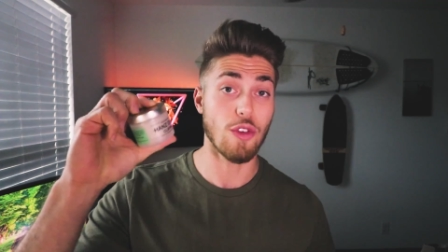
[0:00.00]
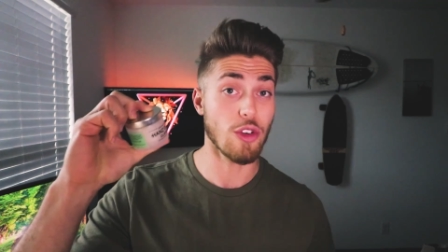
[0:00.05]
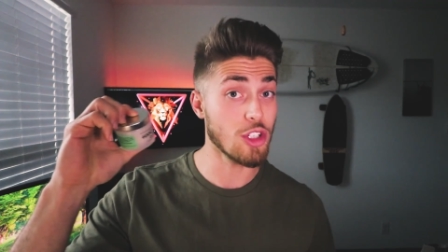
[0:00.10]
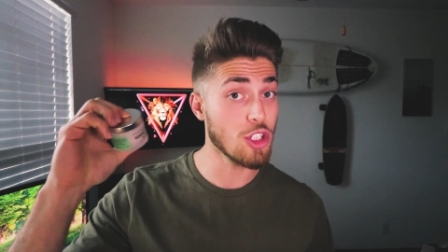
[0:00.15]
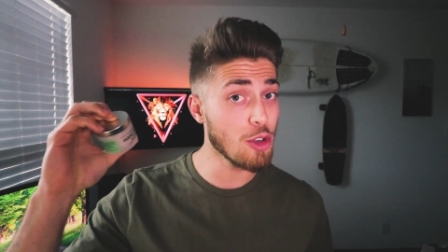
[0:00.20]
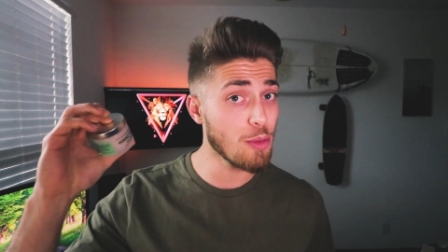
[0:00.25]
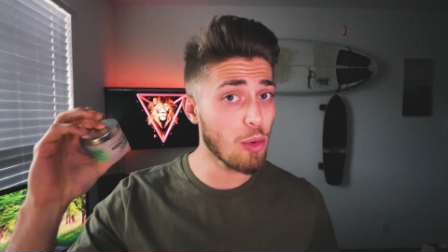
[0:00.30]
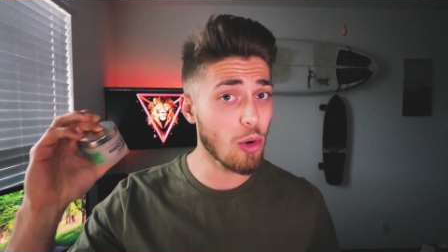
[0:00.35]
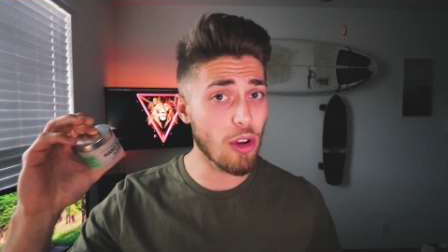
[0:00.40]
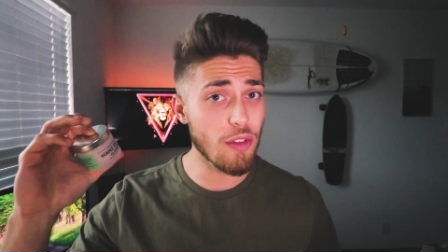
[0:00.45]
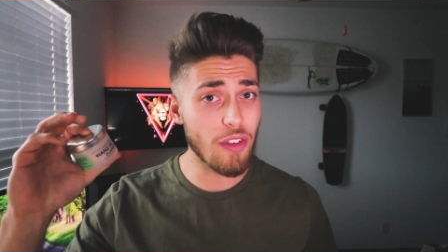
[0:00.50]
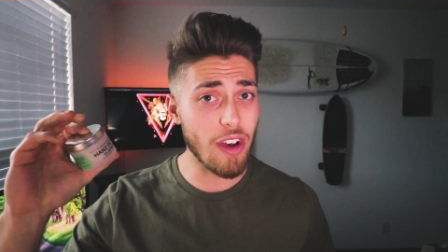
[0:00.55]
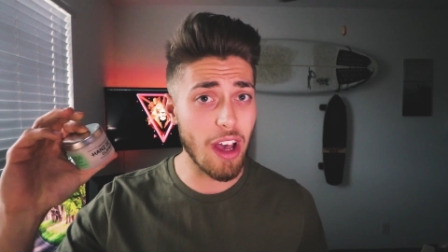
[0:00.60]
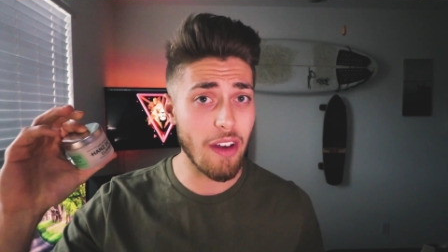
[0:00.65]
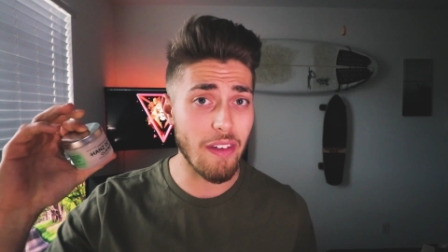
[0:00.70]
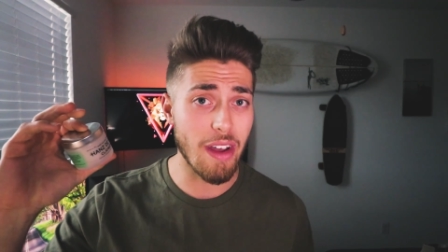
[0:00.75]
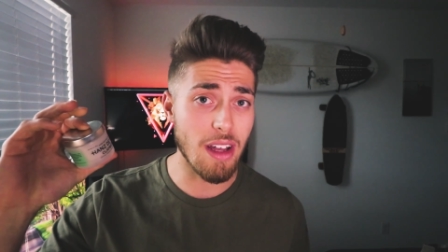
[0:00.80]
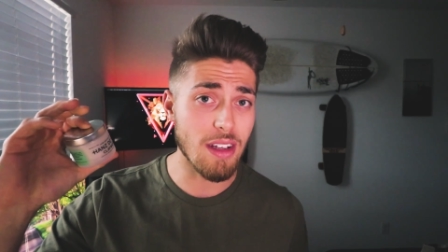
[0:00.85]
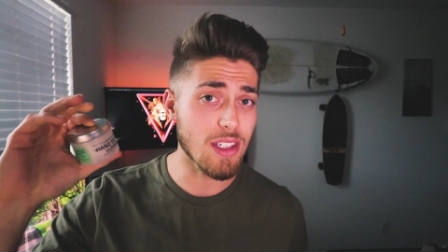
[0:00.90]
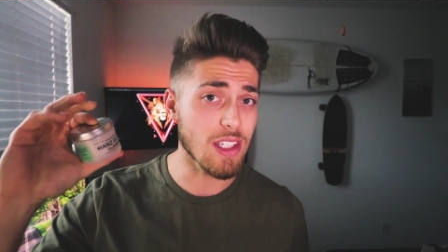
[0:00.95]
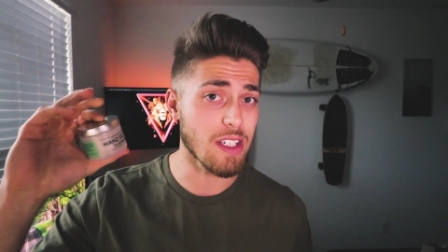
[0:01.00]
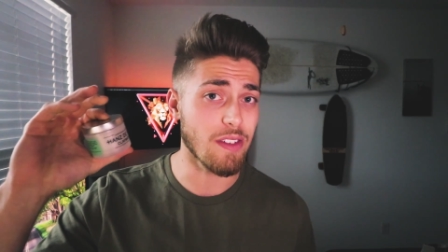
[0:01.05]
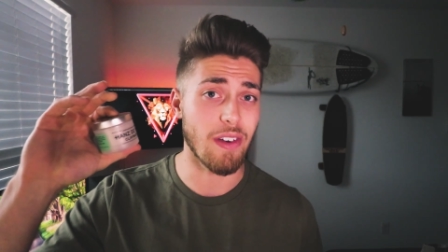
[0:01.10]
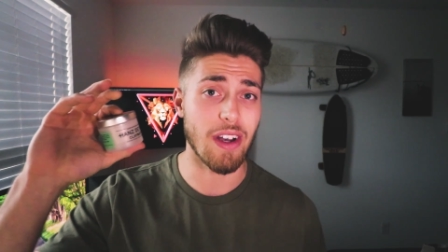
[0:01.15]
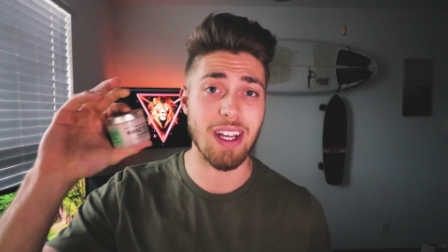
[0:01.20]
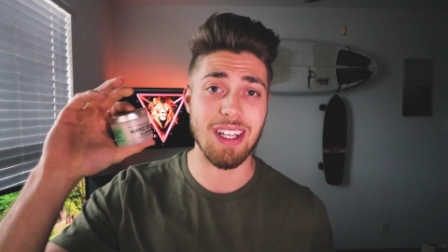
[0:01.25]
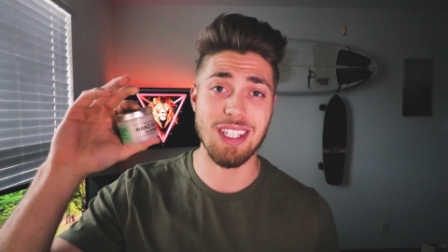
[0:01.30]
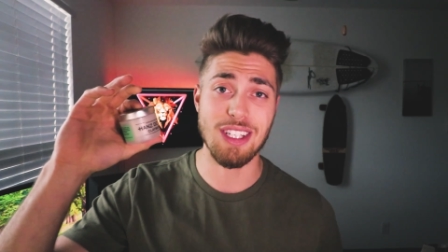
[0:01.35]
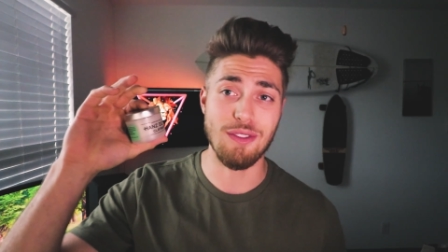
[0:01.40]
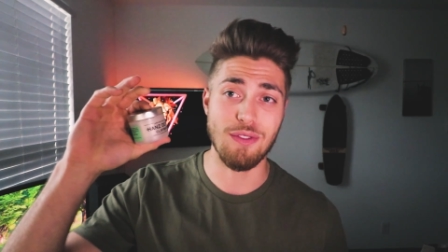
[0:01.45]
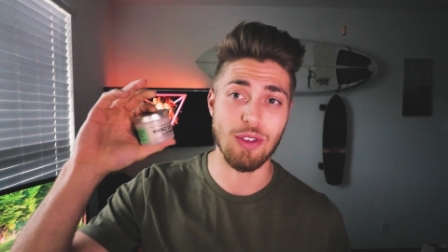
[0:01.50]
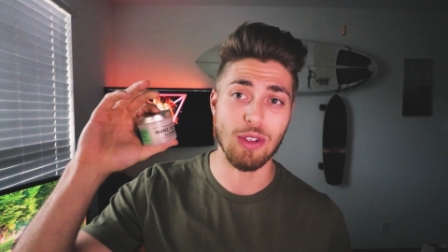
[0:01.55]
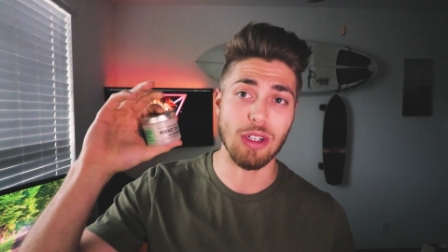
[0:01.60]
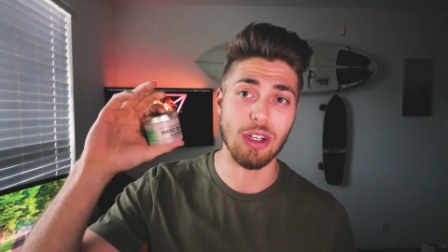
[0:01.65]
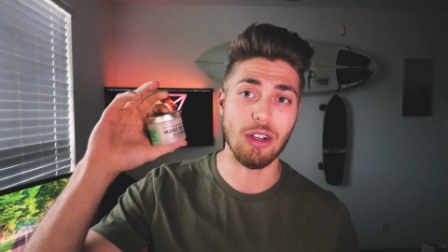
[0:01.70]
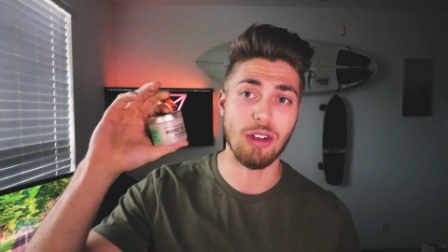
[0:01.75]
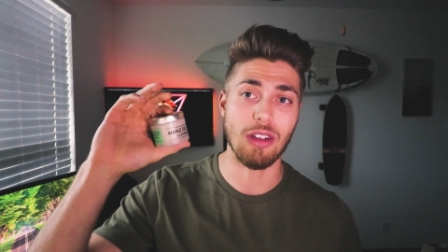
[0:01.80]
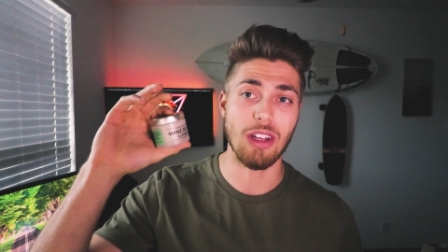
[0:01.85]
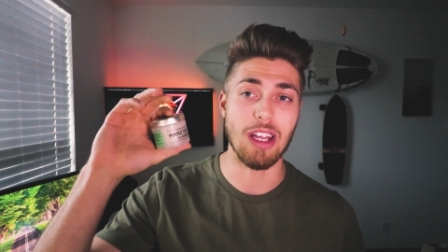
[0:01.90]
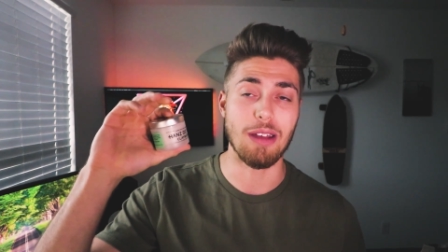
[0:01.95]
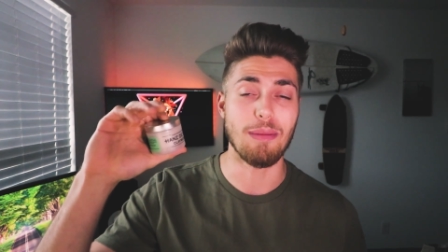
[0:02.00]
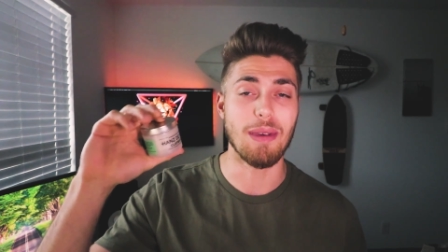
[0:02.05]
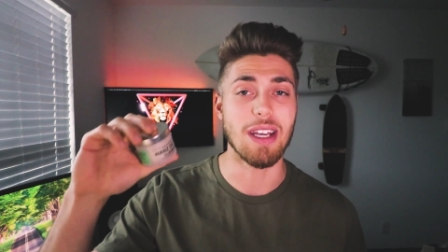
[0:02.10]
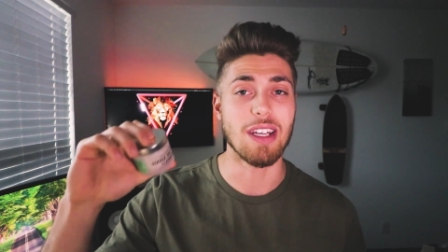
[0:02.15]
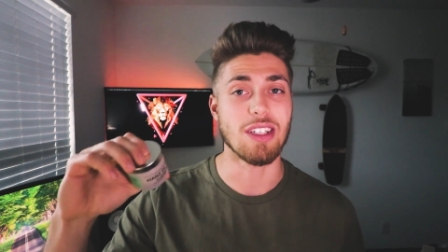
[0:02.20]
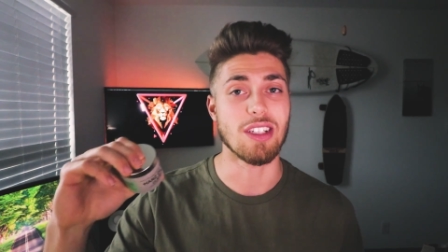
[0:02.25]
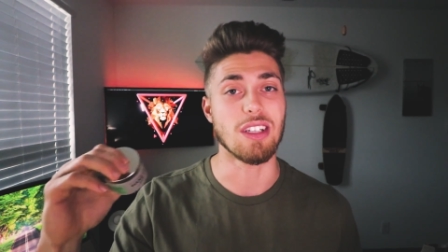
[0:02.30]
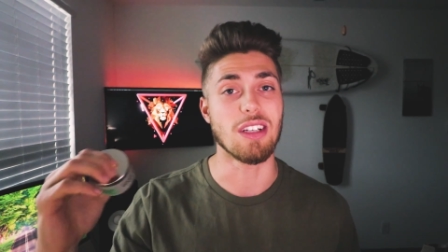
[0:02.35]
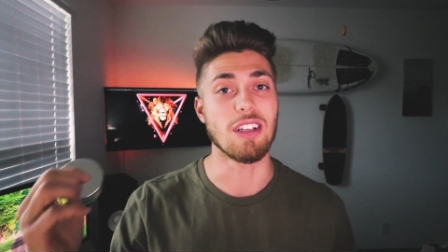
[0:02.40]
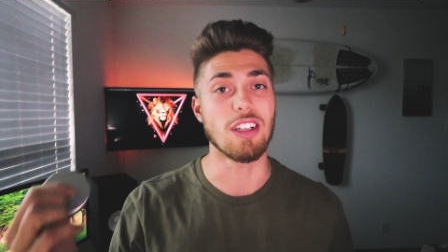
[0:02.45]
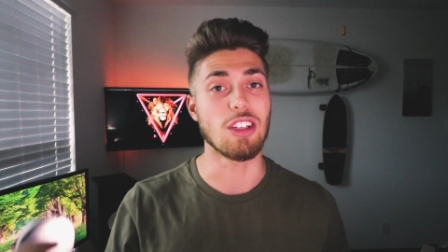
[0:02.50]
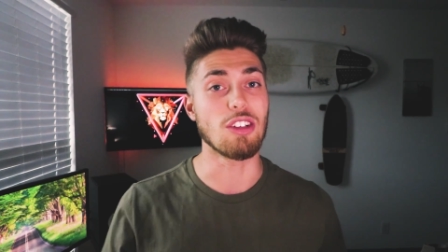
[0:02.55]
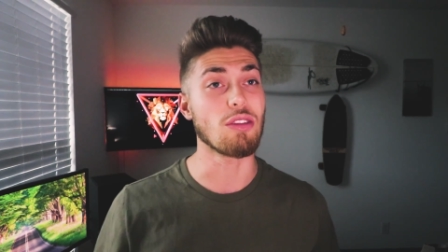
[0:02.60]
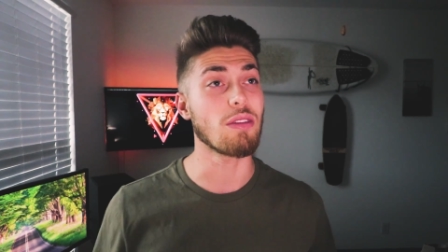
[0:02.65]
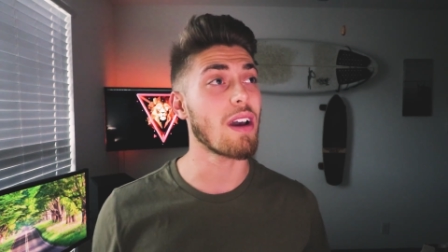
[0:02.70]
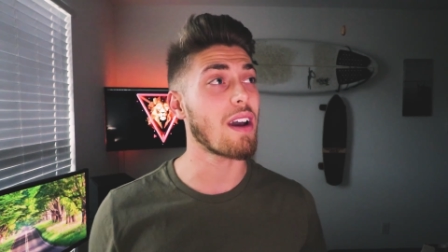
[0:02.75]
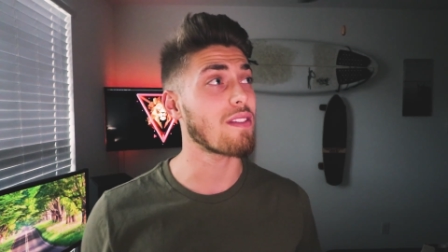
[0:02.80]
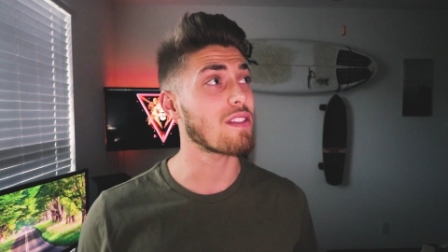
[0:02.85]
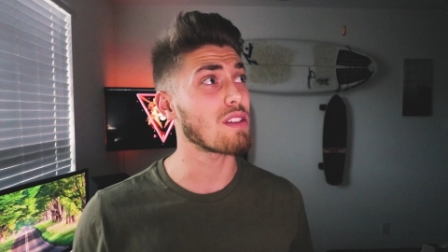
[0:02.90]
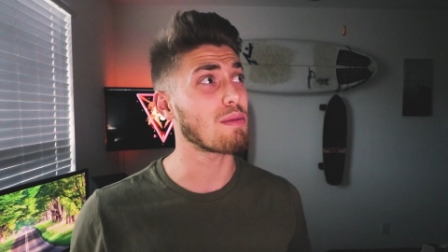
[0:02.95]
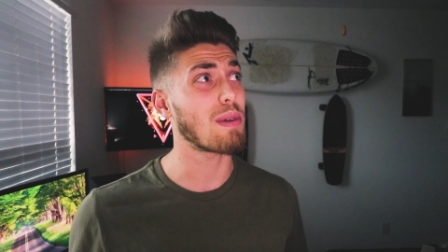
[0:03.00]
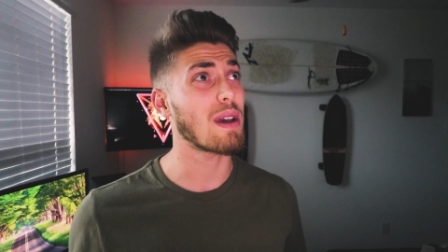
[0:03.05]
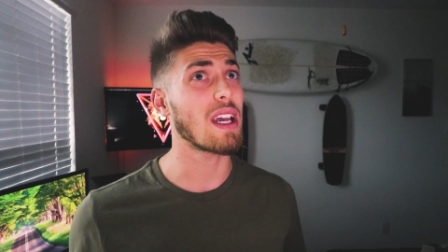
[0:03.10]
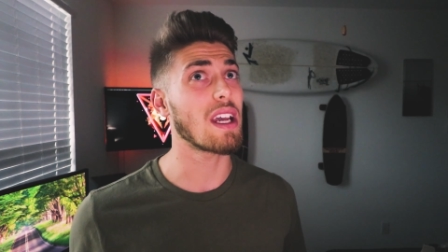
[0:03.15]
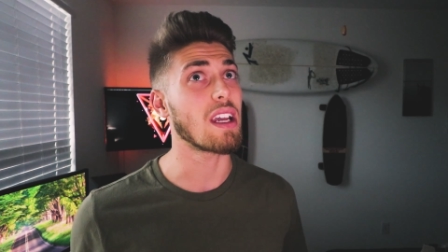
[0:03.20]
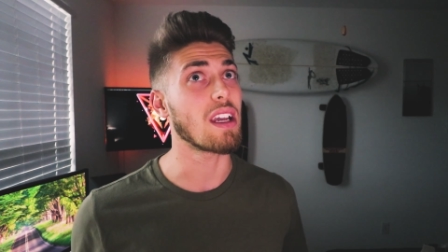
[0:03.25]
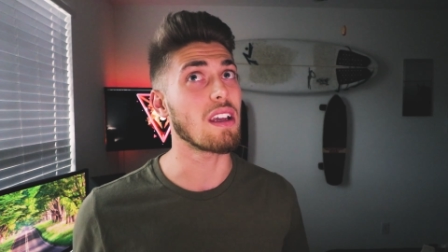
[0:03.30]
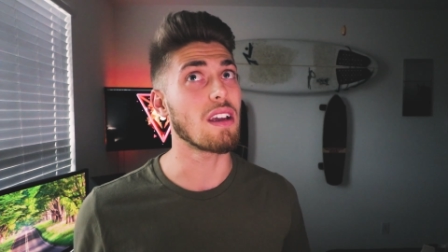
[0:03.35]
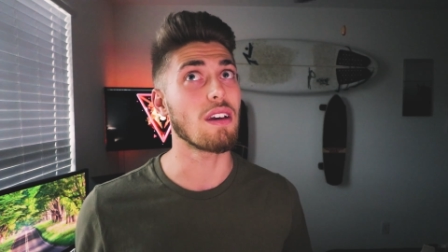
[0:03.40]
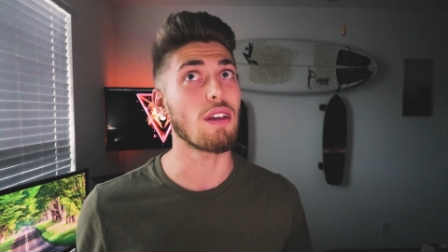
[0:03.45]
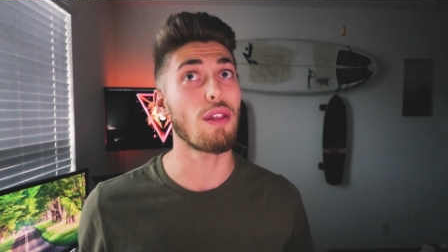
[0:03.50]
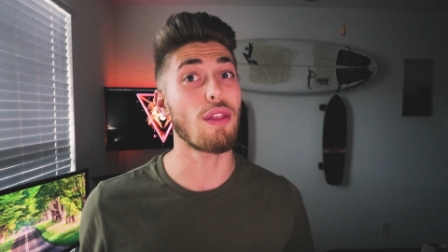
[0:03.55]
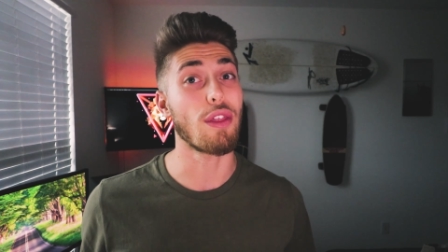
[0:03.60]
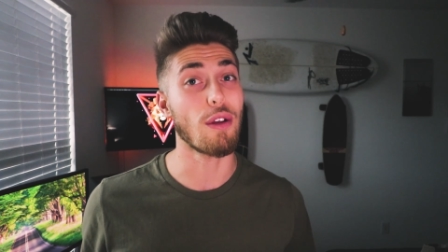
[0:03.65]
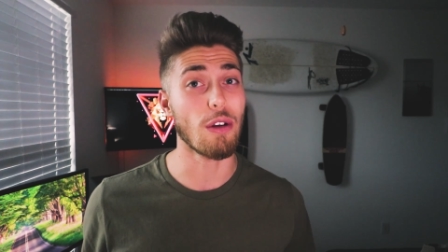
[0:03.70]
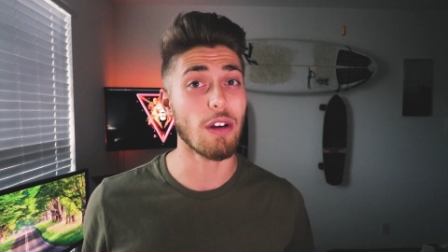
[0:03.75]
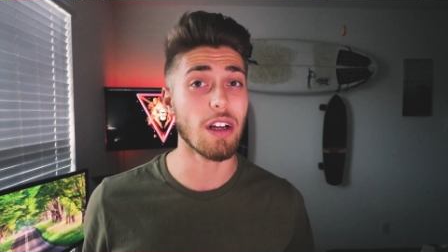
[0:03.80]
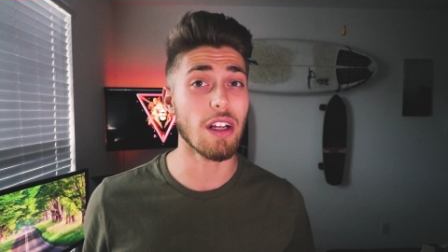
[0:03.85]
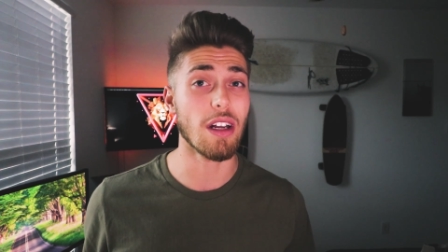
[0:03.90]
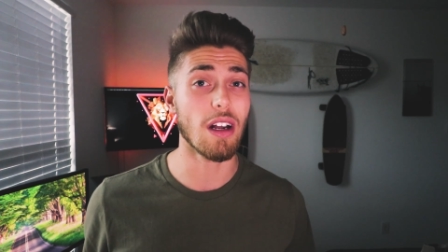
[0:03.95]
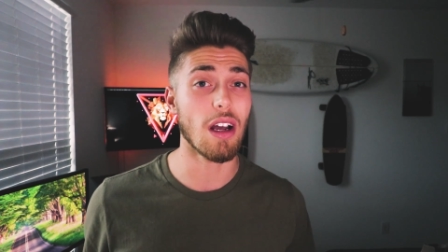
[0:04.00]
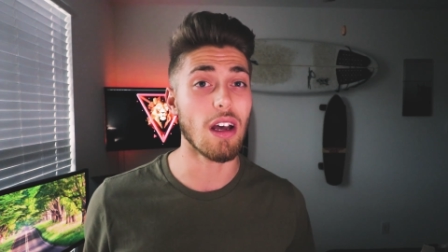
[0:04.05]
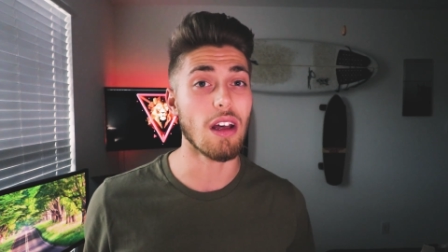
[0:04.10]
For 2.5 ounces of Hanz de Fuko Claymation, you have to pay $30.